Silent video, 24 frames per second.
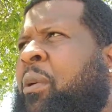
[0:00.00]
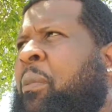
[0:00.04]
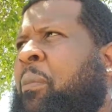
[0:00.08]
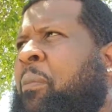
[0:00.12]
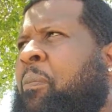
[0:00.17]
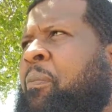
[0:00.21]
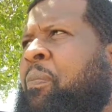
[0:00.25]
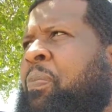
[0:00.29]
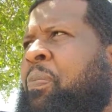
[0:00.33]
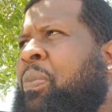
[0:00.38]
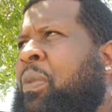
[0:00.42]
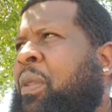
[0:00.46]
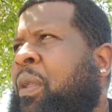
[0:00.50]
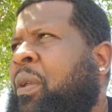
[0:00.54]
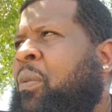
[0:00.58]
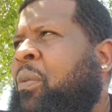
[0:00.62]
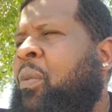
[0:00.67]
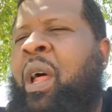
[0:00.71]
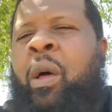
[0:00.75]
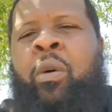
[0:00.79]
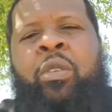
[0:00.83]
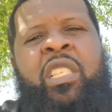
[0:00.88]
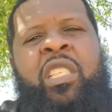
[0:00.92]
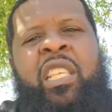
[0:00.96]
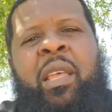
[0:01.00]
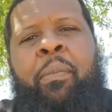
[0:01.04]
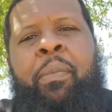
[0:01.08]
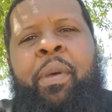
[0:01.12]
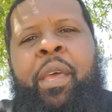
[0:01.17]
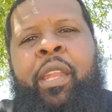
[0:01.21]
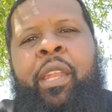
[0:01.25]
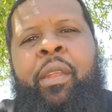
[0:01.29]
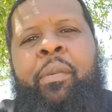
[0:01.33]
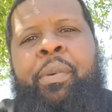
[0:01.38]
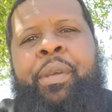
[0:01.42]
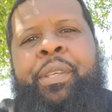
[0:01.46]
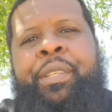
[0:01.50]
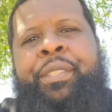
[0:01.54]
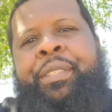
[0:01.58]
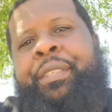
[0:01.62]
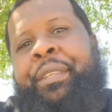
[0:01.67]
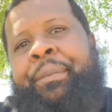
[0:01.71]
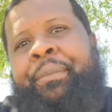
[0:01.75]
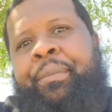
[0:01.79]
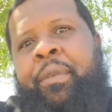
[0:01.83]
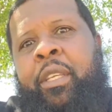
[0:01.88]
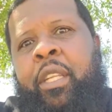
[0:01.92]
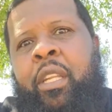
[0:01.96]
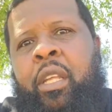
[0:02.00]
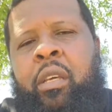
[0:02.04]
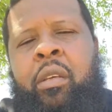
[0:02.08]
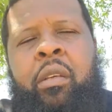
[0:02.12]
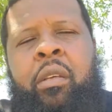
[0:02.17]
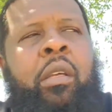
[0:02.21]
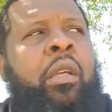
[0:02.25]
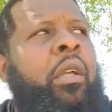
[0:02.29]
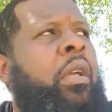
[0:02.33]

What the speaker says: Well, I won't say better, but something, you know.